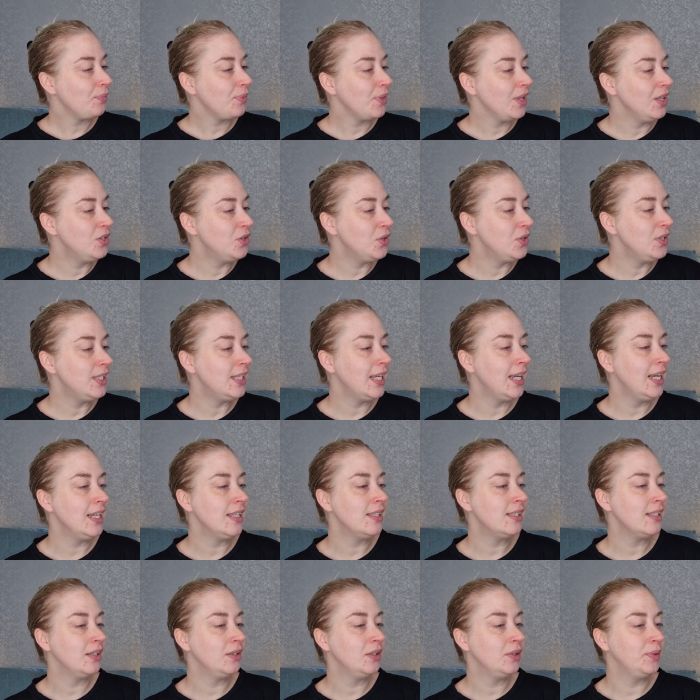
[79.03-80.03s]
So it says
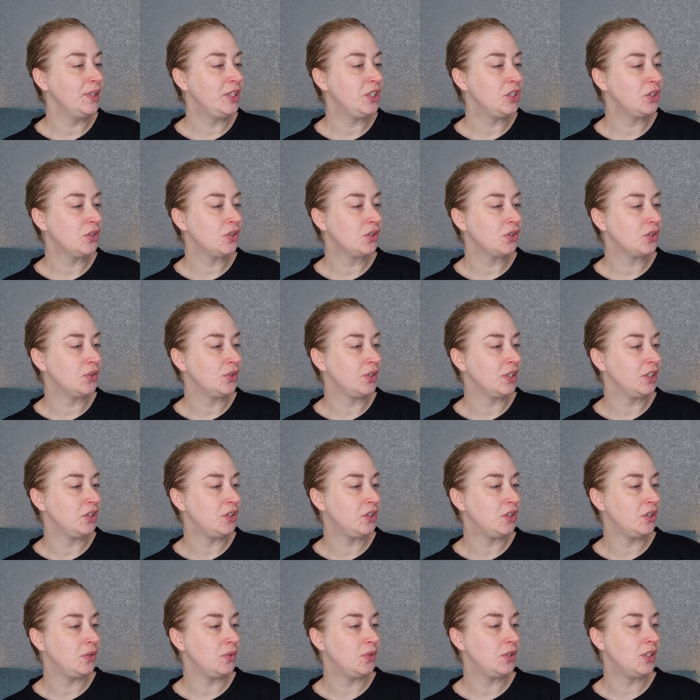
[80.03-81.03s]
that you're just going
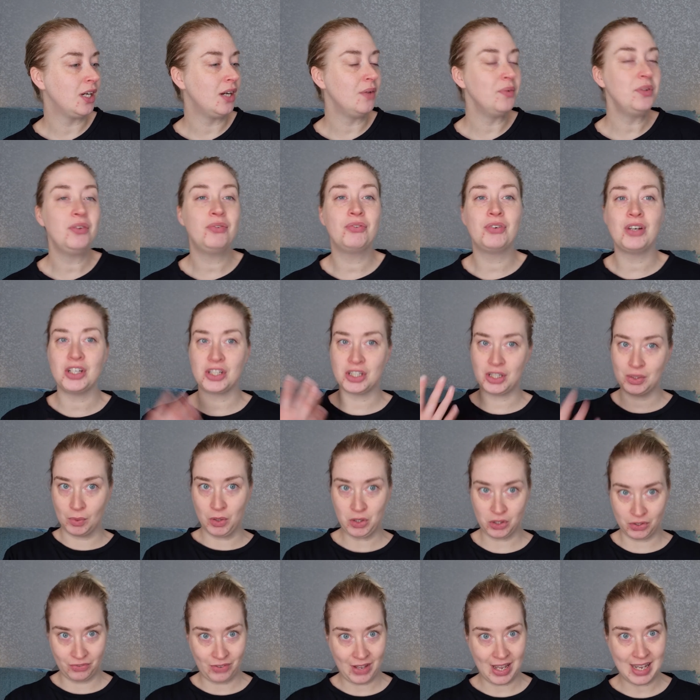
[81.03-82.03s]
to start with a freshly
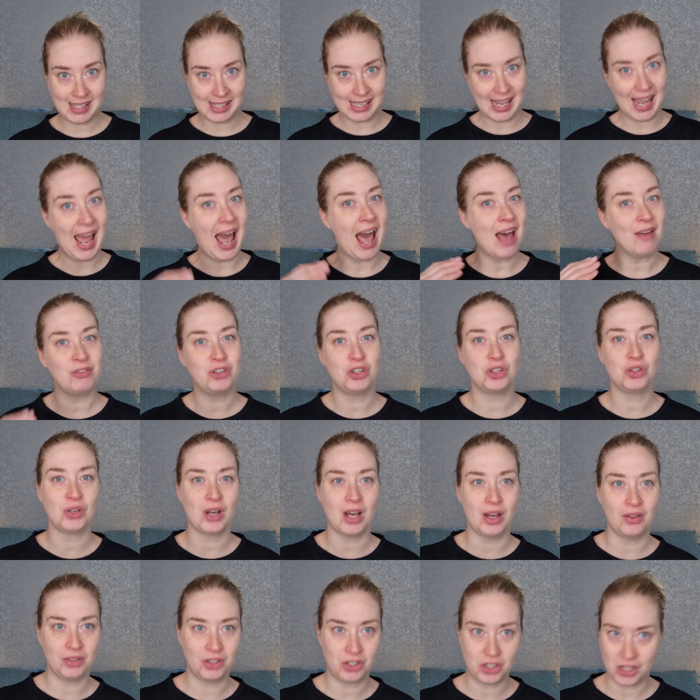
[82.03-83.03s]
washed face. I have just got
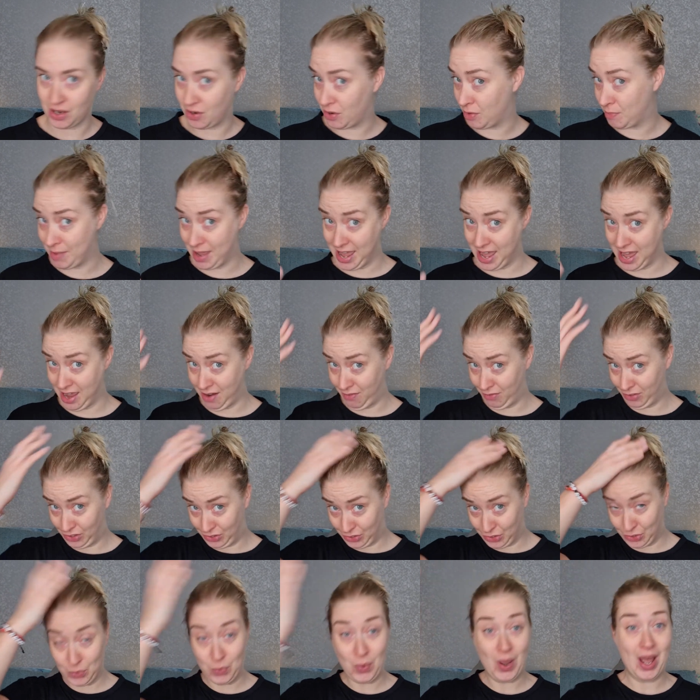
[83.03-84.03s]
out of the shower. My hair is
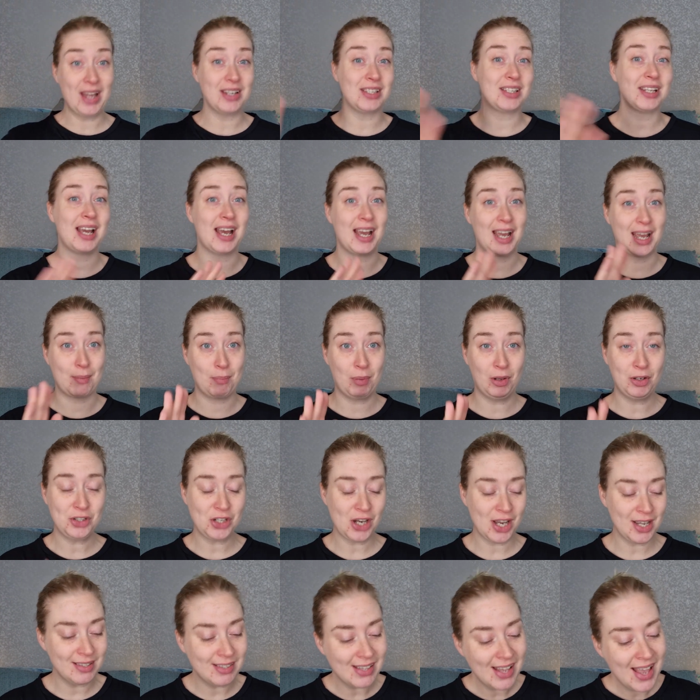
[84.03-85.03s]
still wet. I
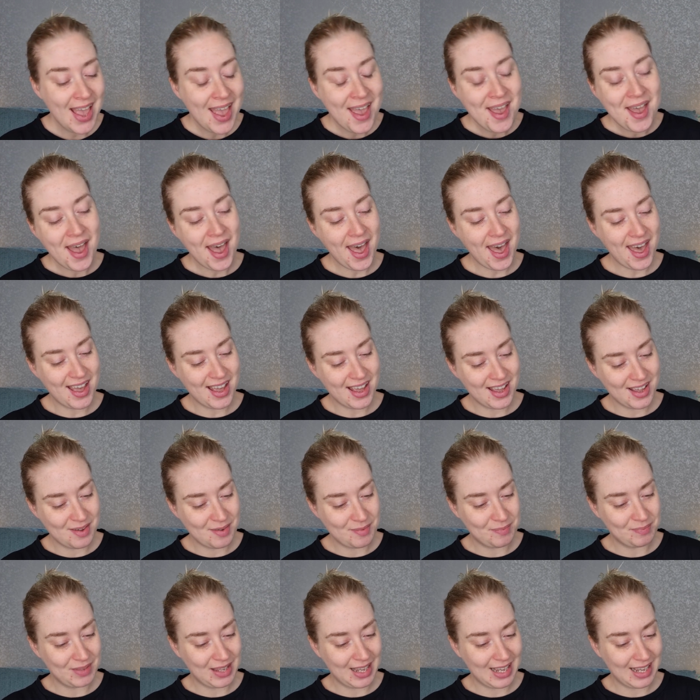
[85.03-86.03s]
apologise.
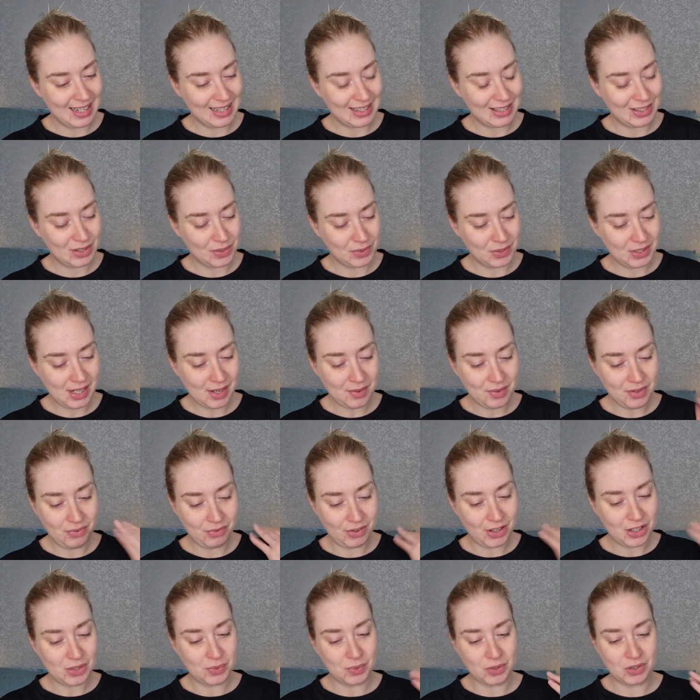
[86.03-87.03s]
So start with a
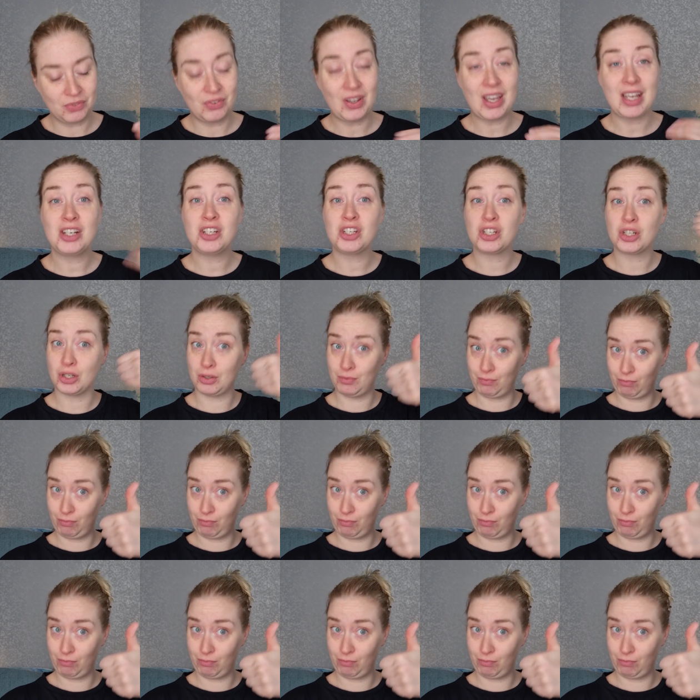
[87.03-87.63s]
freshly washed face.